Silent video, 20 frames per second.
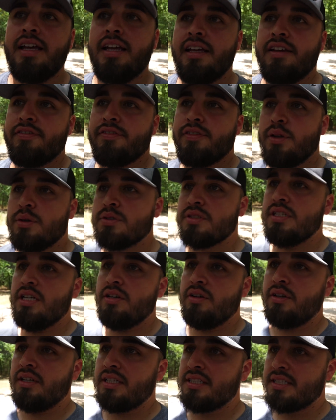if those
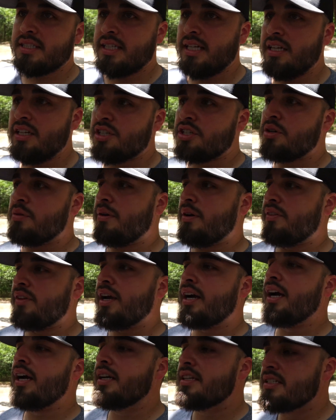deer get skittish around
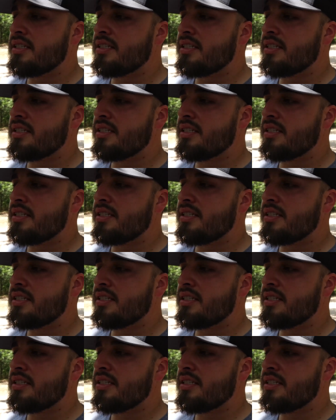that kind